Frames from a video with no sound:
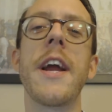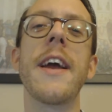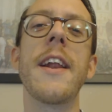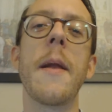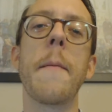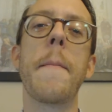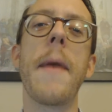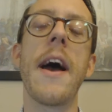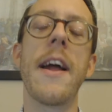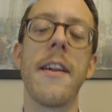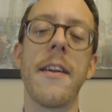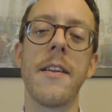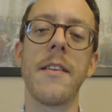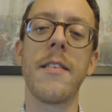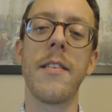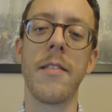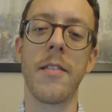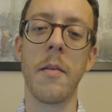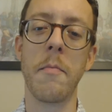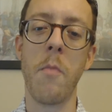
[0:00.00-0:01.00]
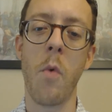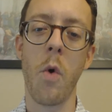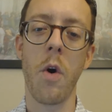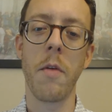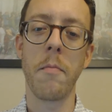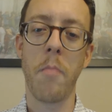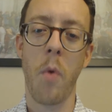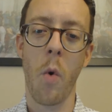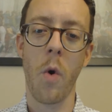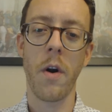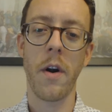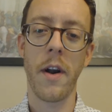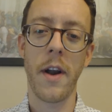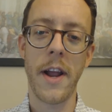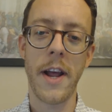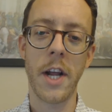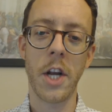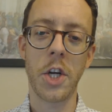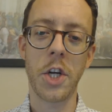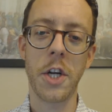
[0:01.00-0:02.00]
independence is a more important
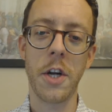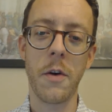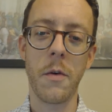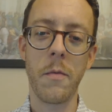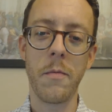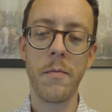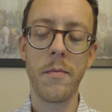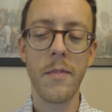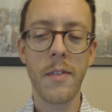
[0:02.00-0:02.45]
issue.